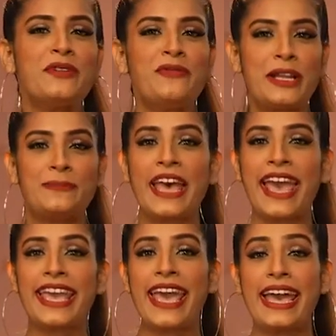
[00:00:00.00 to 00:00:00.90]
to Philips
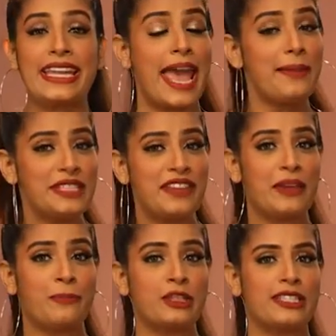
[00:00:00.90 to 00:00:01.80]
Hacker and
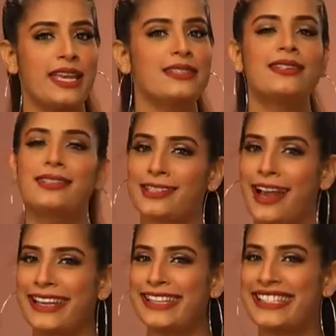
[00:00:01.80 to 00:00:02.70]
MTV present
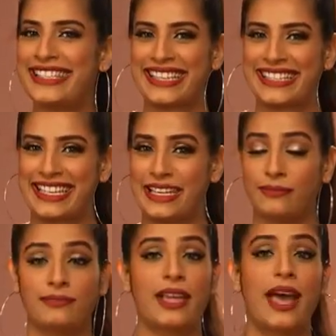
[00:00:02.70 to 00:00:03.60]
Style in 60.
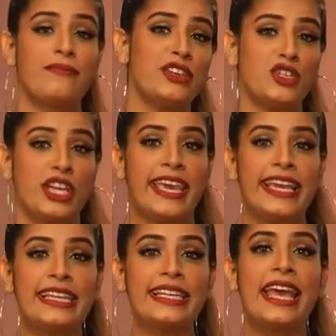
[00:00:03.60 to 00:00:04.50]
I'm BJ
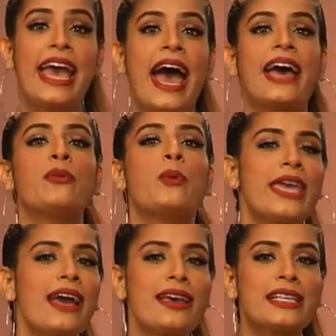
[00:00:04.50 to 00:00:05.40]
Gaelyn and we
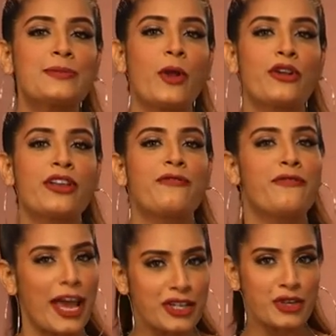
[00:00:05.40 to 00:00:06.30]
are exploring
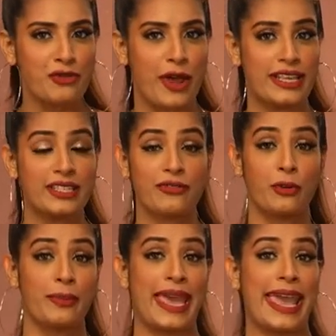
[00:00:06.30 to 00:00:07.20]
fashion trends
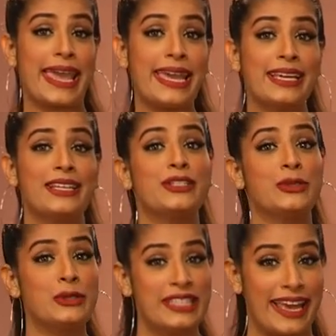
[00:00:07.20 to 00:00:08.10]
from A
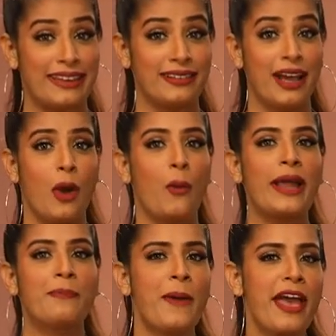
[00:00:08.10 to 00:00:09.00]
to Z while
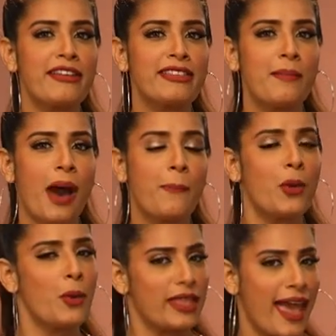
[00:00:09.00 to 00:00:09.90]
pairing them up
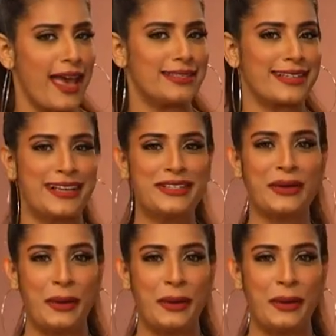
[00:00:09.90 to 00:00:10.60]
with a hairstyle to